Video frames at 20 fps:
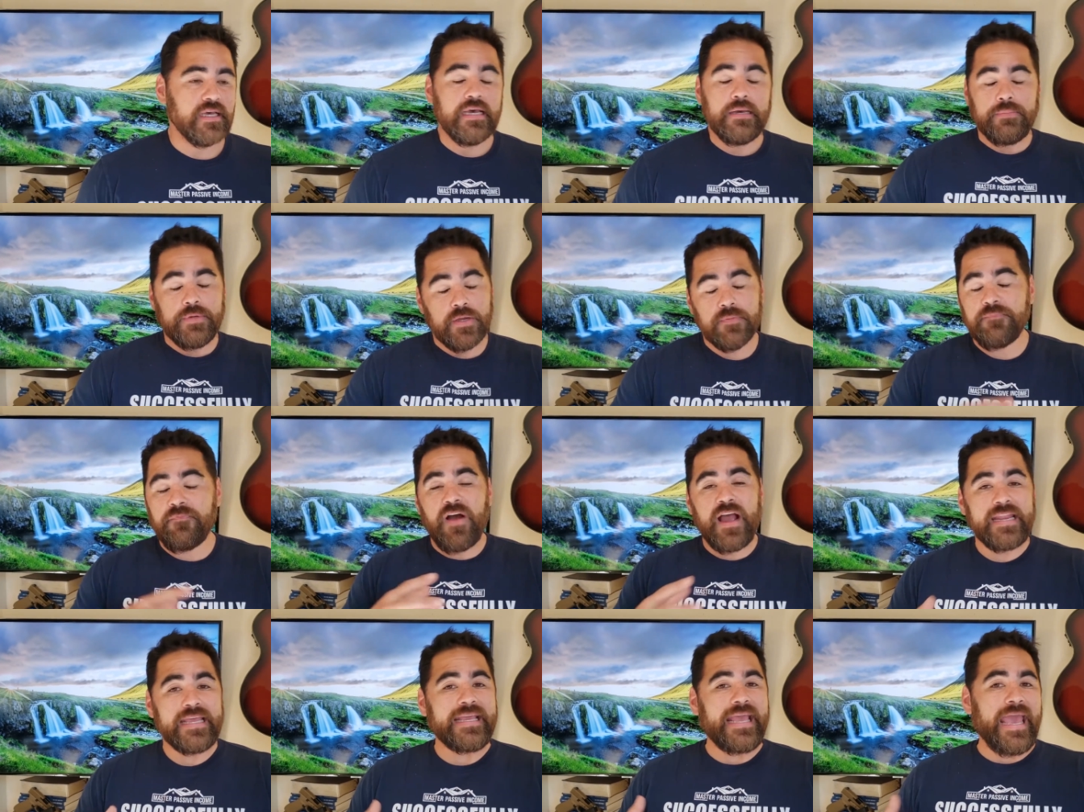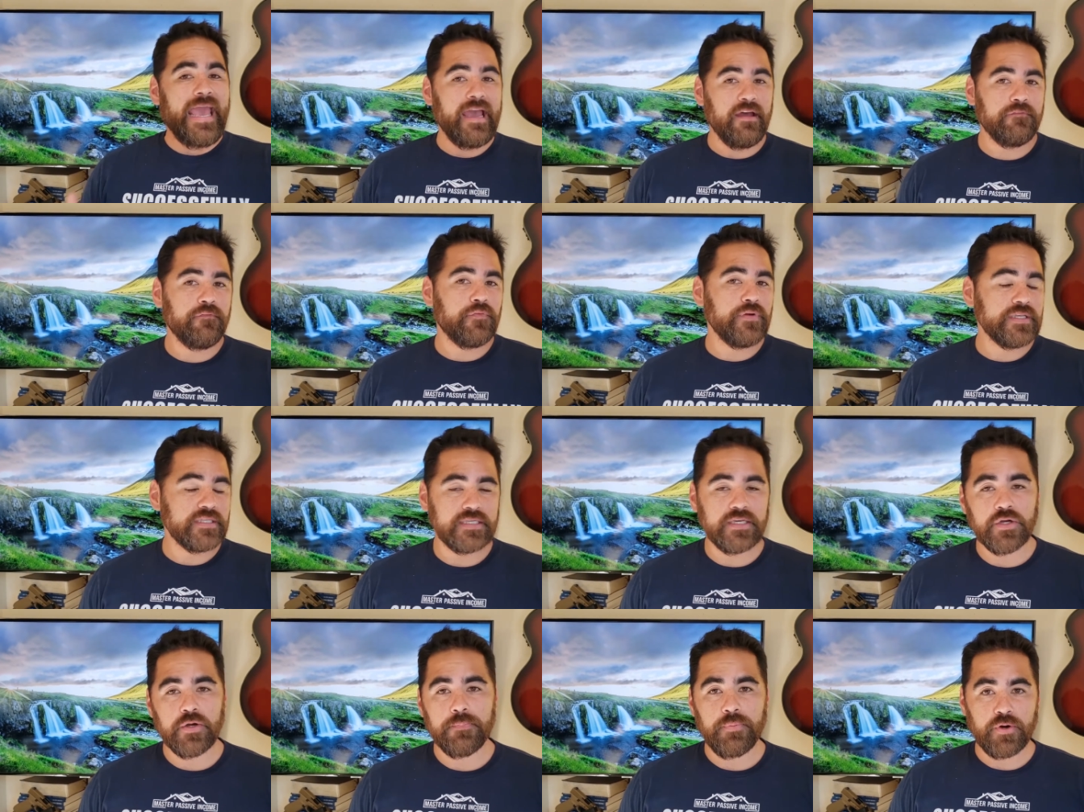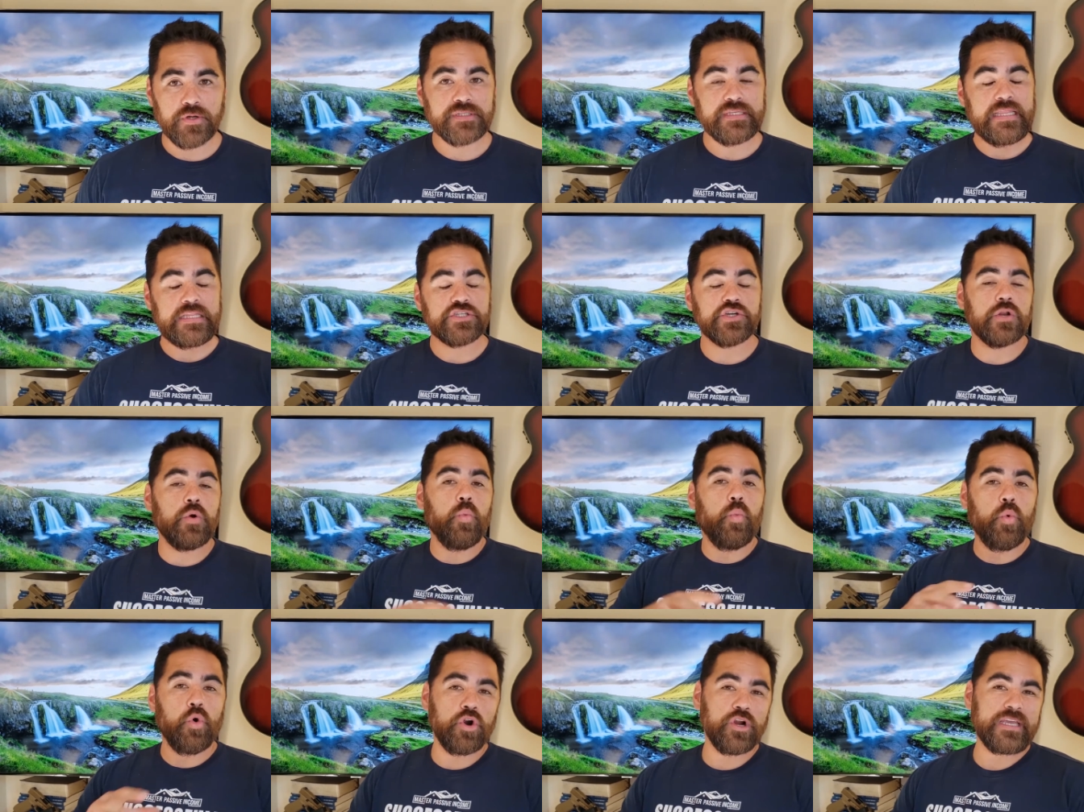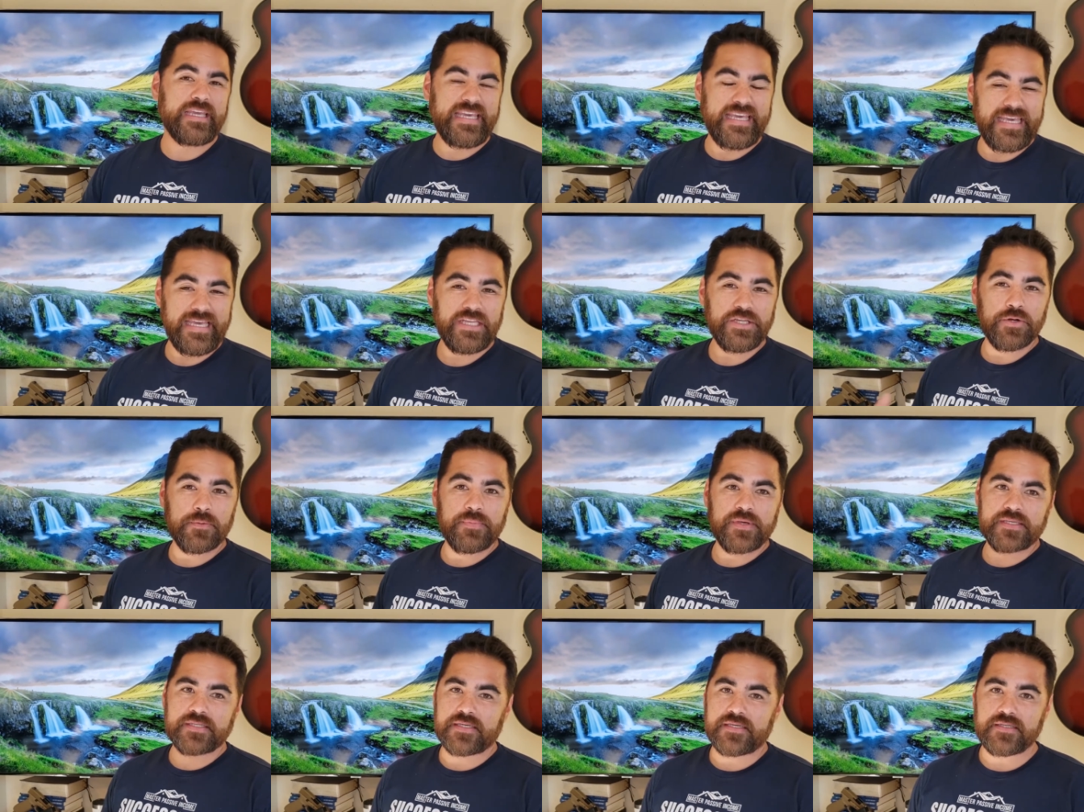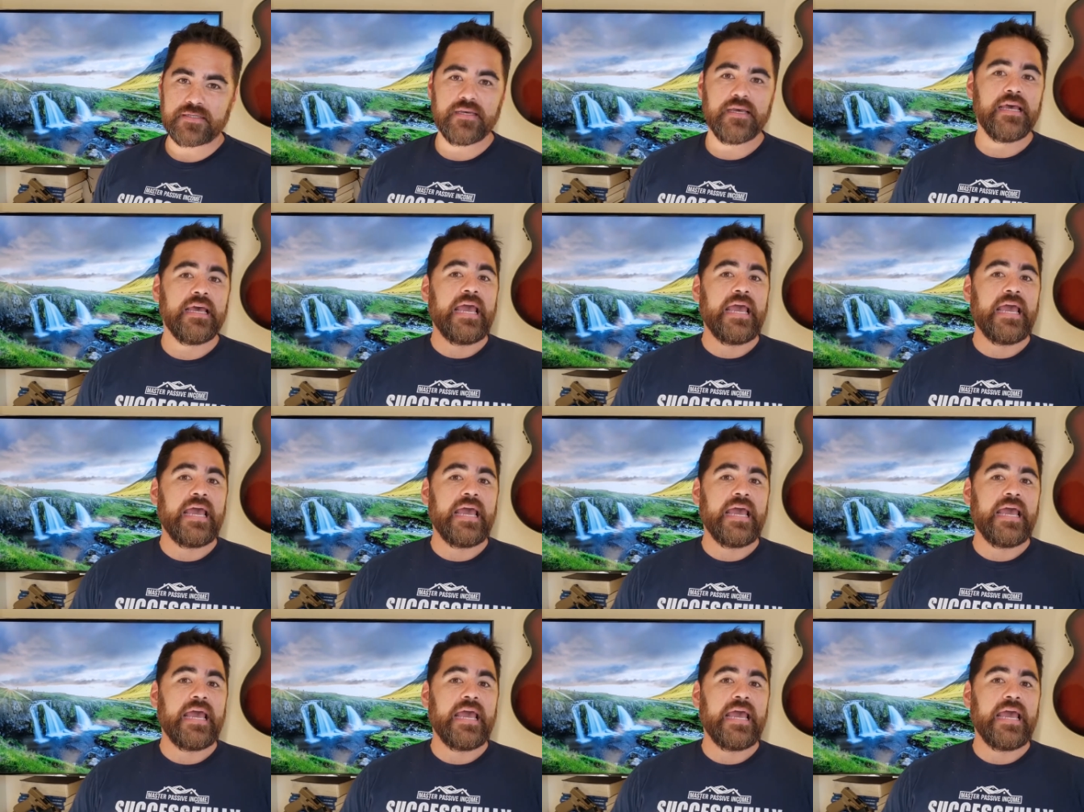You're finding every single person that's going to work in your business